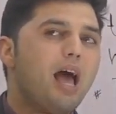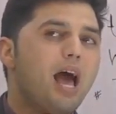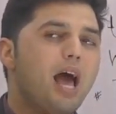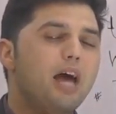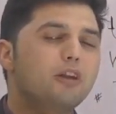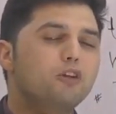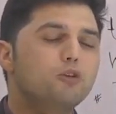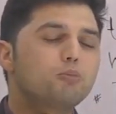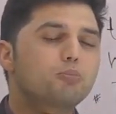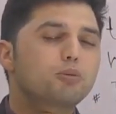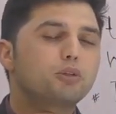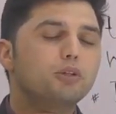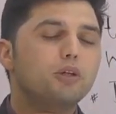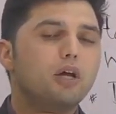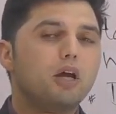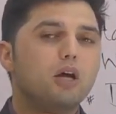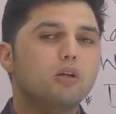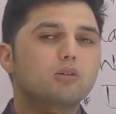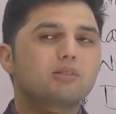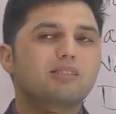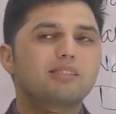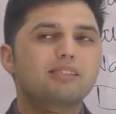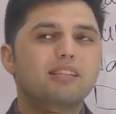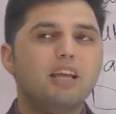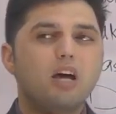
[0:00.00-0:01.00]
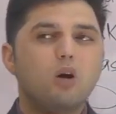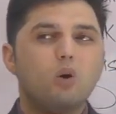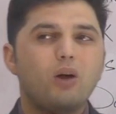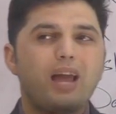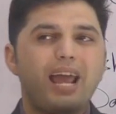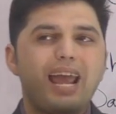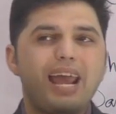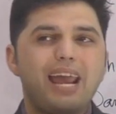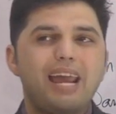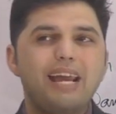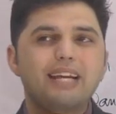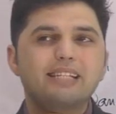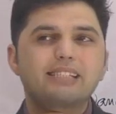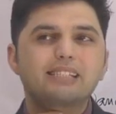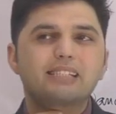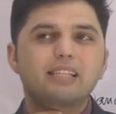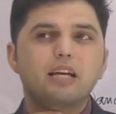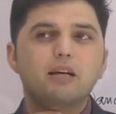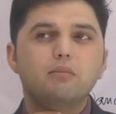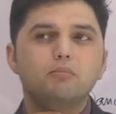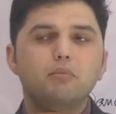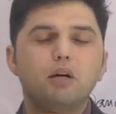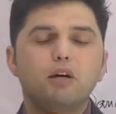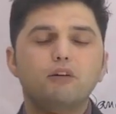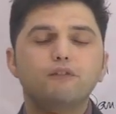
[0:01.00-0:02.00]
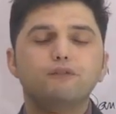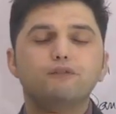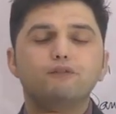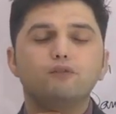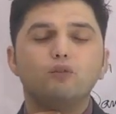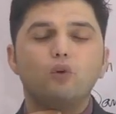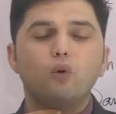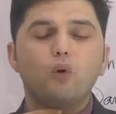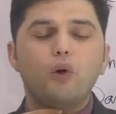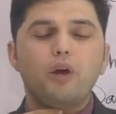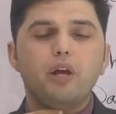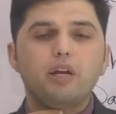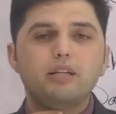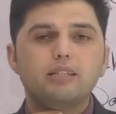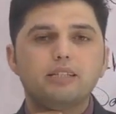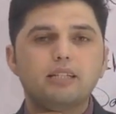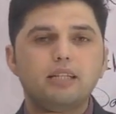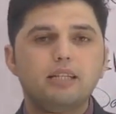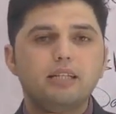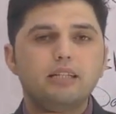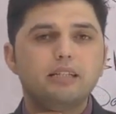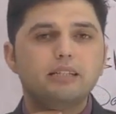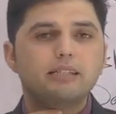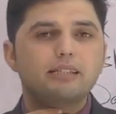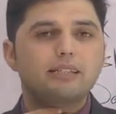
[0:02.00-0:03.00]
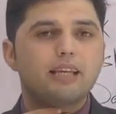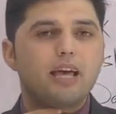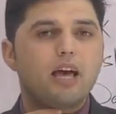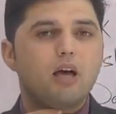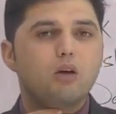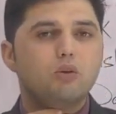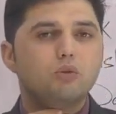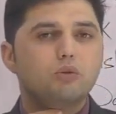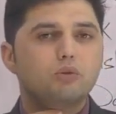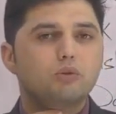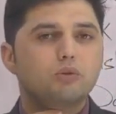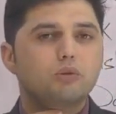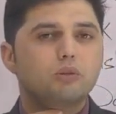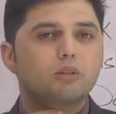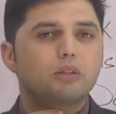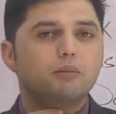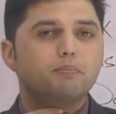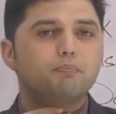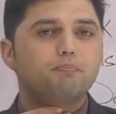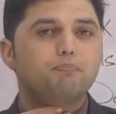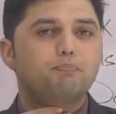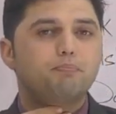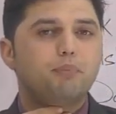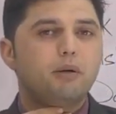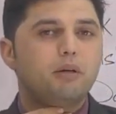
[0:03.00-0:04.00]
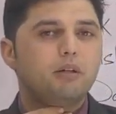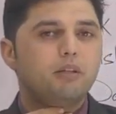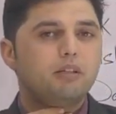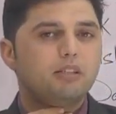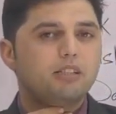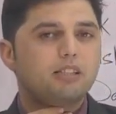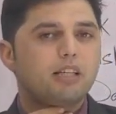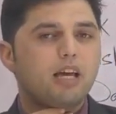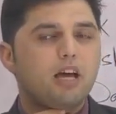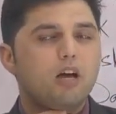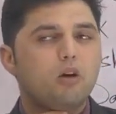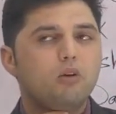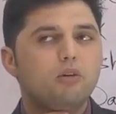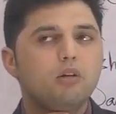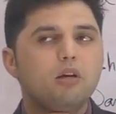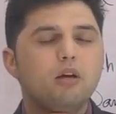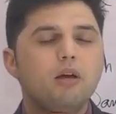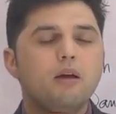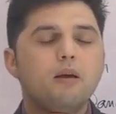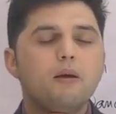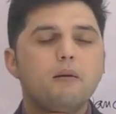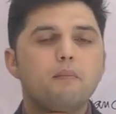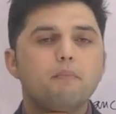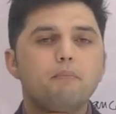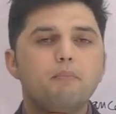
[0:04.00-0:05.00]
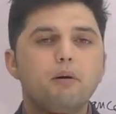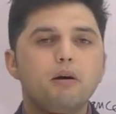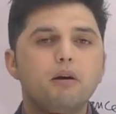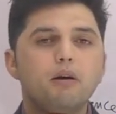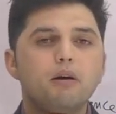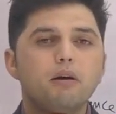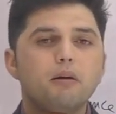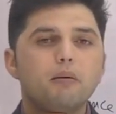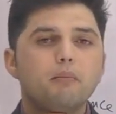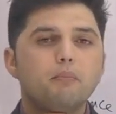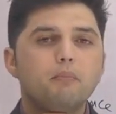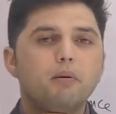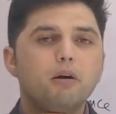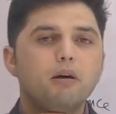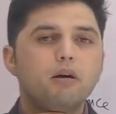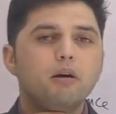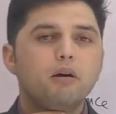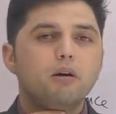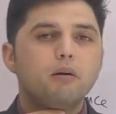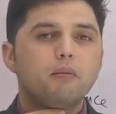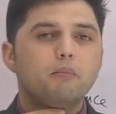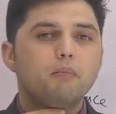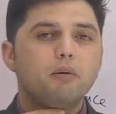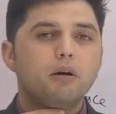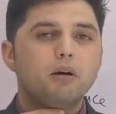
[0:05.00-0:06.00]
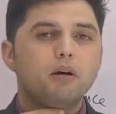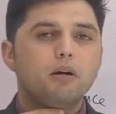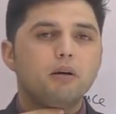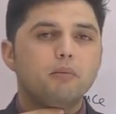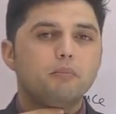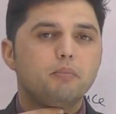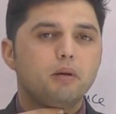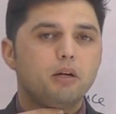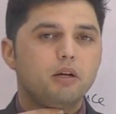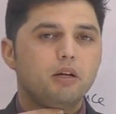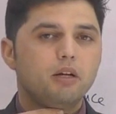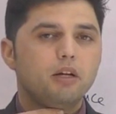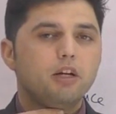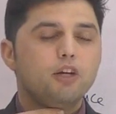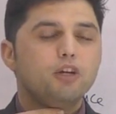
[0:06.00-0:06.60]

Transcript: and you pronounce, now add some voicing sound to the p sound, b, b, b, b.